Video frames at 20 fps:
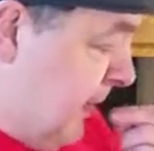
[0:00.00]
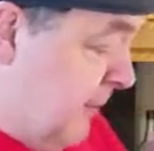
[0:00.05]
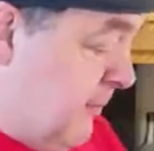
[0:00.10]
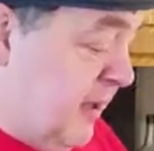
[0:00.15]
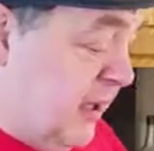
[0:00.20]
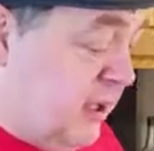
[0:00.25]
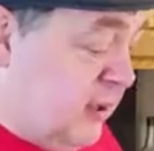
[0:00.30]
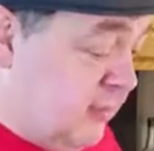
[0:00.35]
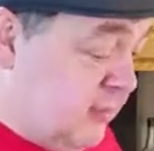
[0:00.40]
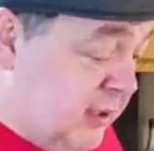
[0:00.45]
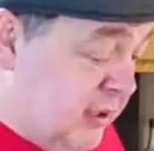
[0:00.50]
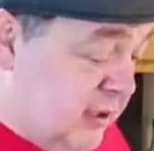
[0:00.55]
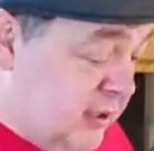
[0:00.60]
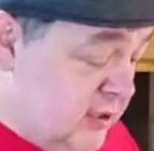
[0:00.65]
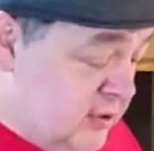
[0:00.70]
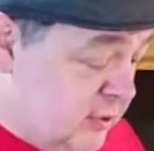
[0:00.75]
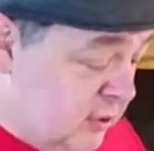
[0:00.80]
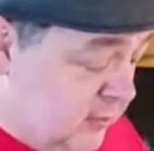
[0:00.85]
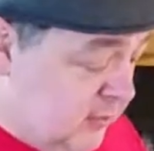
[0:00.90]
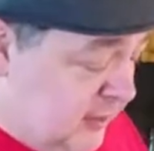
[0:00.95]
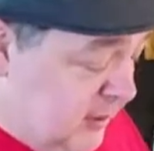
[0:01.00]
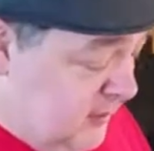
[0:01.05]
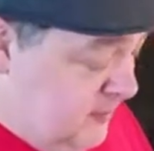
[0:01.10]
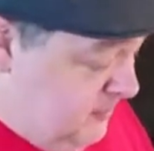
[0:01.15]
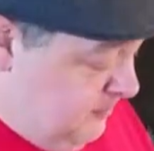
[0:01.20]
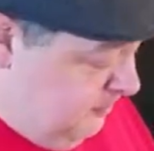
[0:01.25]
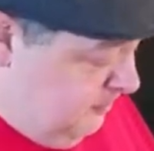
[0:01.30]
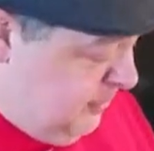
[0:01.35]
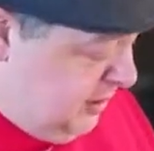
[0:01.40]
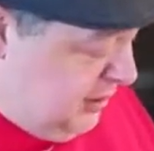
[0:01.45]
be completely sober,
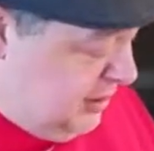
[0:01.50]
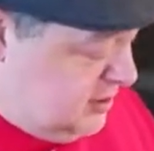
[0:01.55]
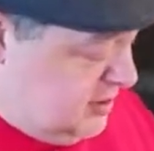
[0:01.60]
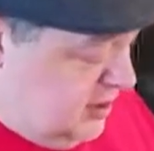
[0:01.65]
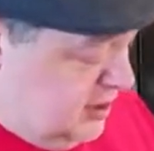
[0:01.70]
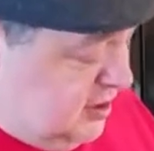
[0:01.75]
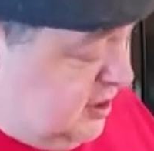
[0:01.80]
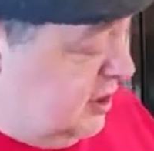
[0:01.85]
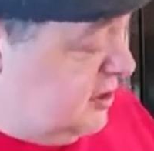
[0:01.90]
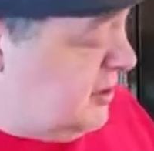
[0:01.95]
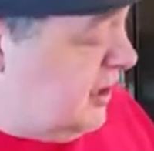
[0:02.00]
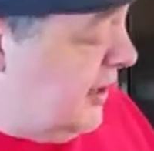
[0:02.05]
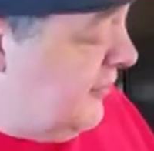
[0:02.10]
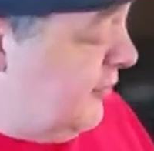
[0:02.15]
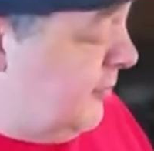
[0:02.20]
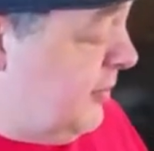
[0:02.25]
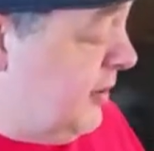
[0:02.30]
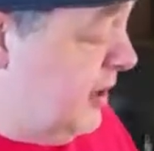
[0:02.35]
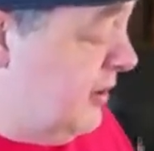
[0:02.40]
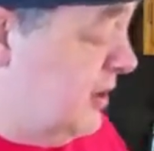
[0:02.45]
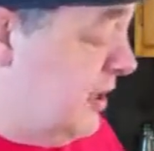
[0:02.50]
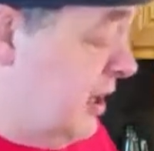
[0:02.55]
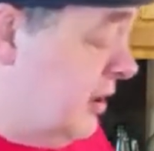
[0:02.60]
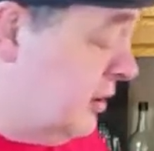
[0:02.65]
because it does have a bit of the